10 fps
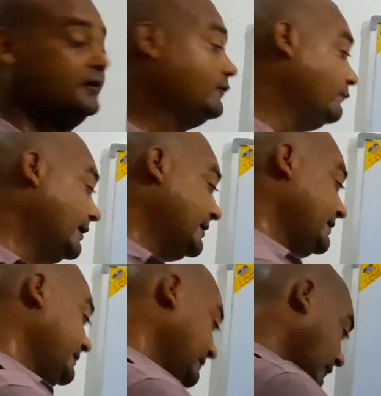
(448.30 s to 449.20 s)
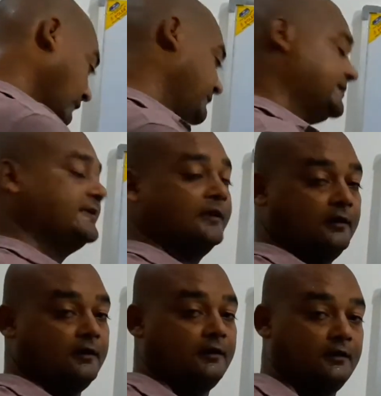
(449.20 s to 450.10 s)
Why
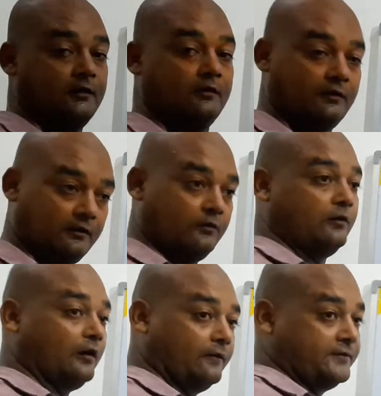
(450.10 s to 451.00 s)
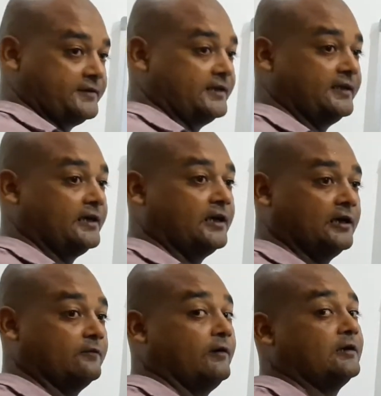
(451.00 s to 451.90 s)
official record, or
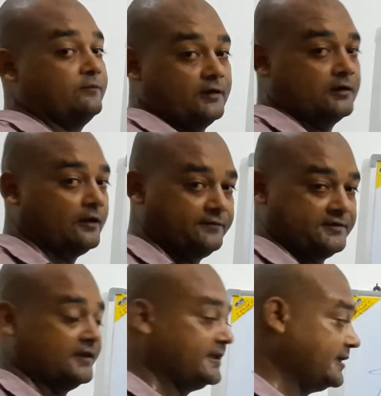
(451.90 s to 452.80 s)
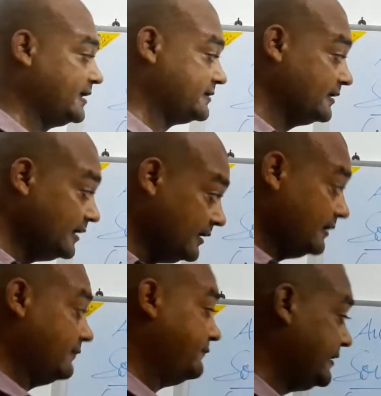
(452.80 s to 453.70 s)
what were the official records?
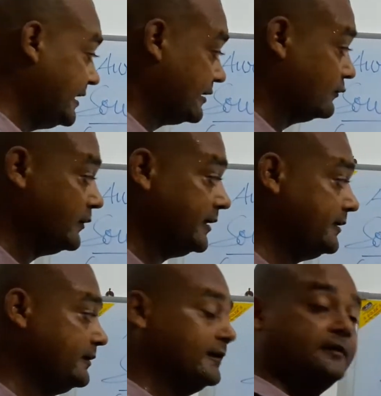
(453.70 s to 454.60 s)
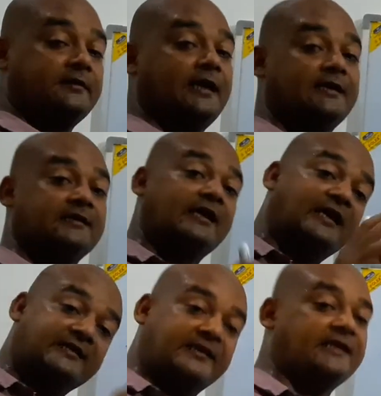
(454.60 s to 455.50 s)
We are knowing that
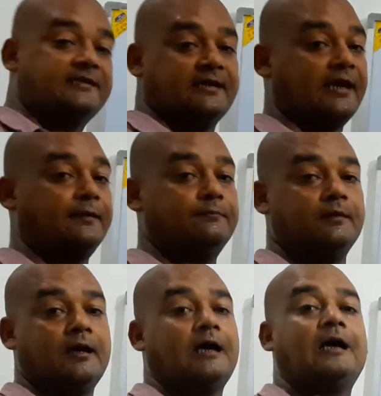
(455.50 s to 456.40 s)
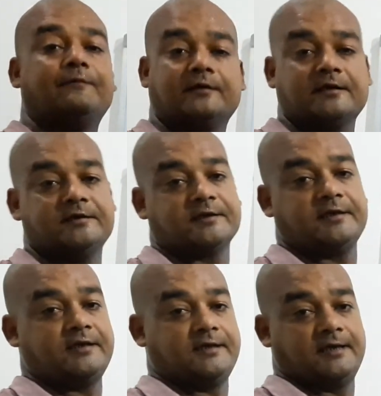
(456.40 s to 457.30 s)
at that time our country
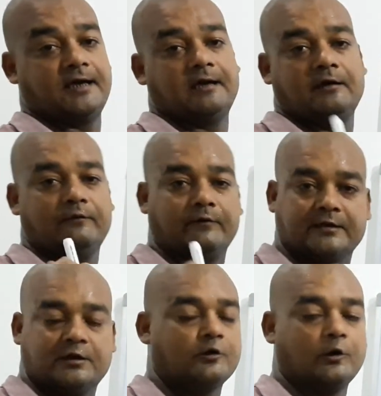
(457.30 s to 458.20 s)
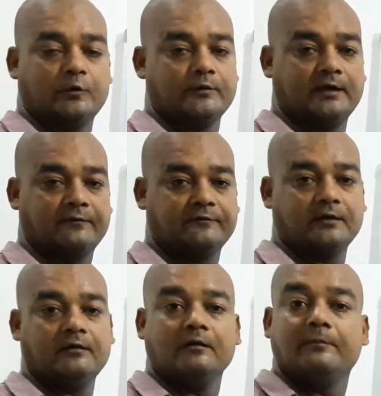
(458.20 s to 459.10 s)
India was the colony of
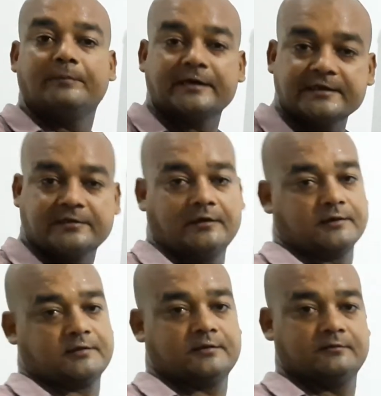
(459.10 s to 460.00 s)
the Britishers.